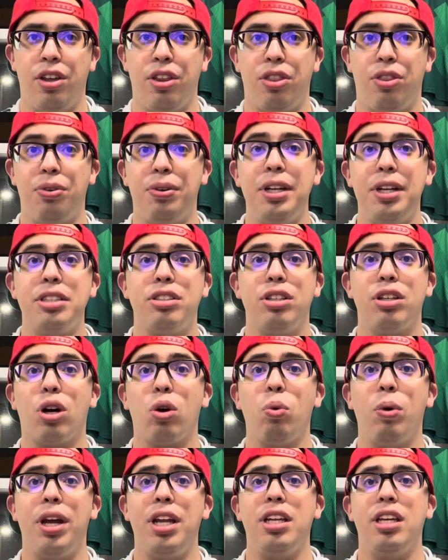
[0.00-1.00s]

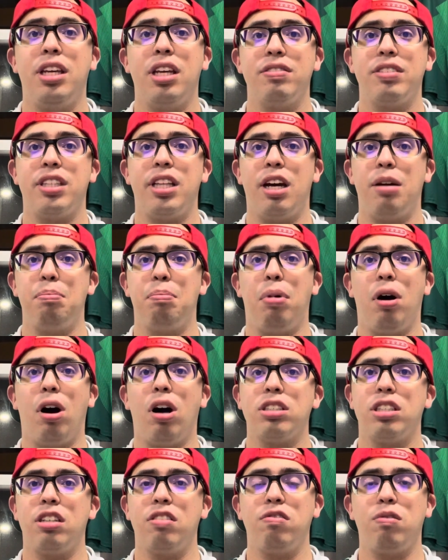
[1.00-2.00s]
3-0 win gives them
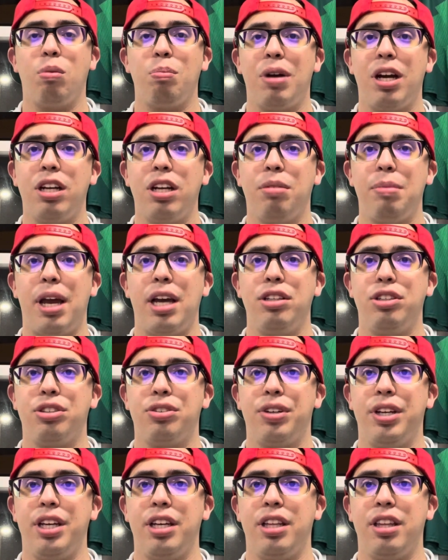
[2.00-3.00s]
positive momentum
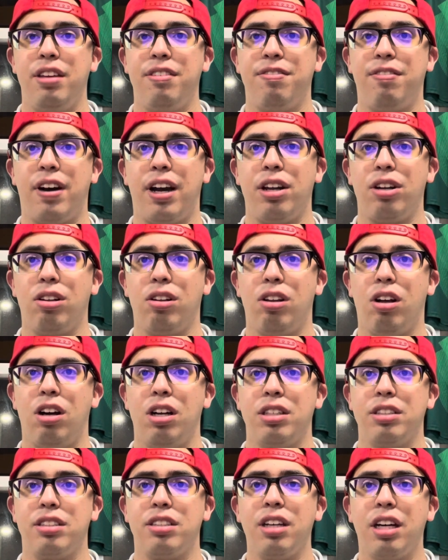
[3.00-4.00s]
entering the final
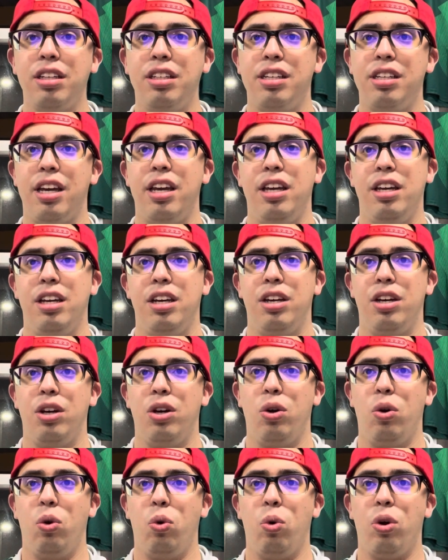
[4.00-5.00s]
on Sunday,
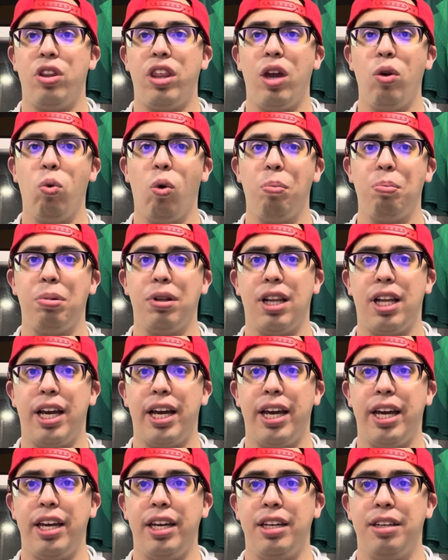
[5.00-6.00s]
where they will
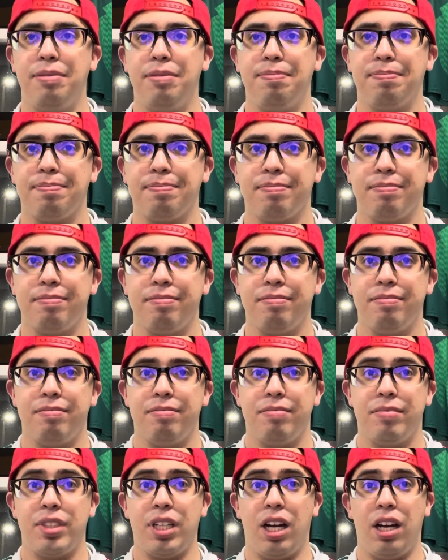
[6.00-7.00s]
play
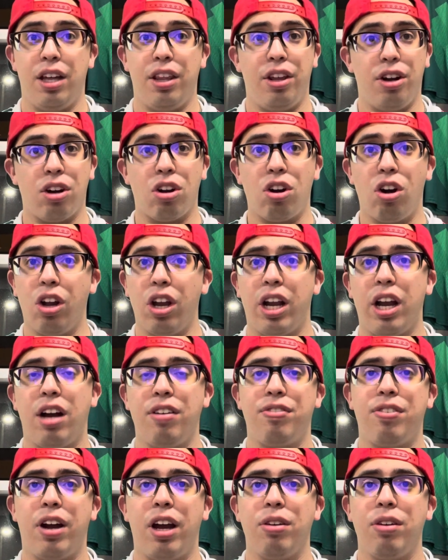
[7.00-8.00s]
their
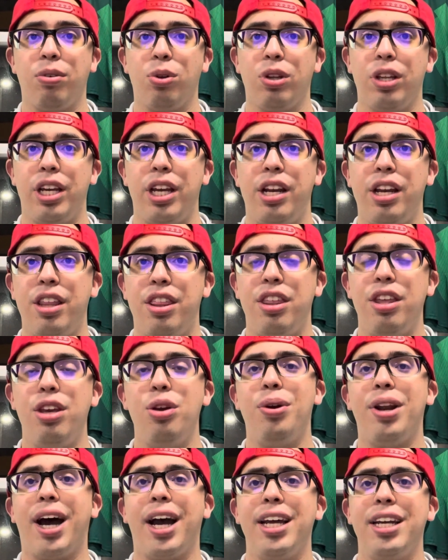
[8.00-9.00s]
CONCACAF rival in the
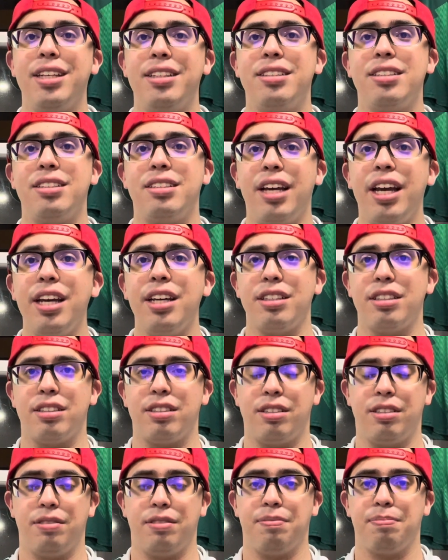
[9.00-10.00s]
United
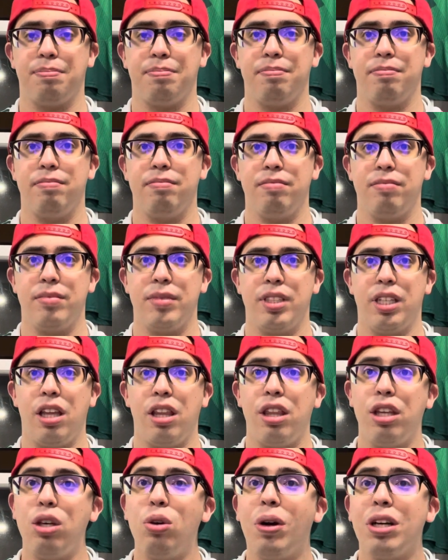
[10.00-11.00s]
States.
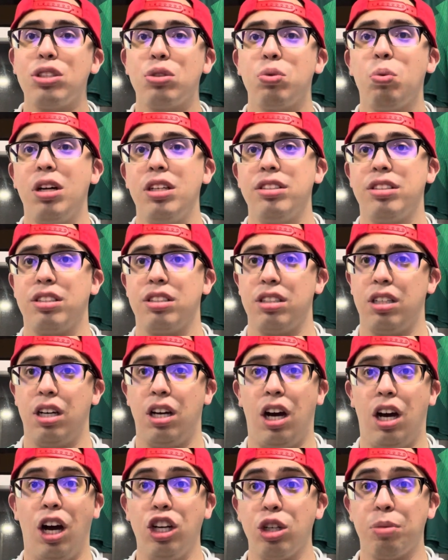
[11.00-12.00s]
The U.S. was
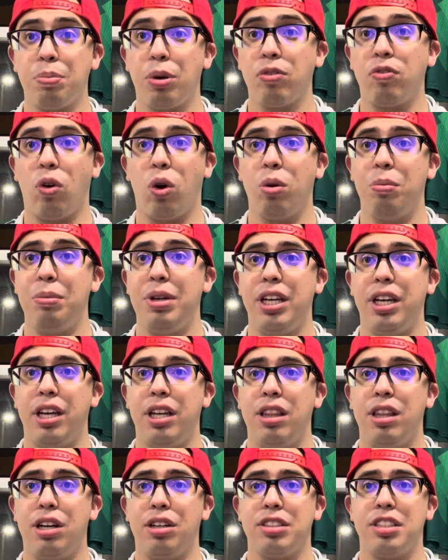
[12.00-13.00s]
underperforming in their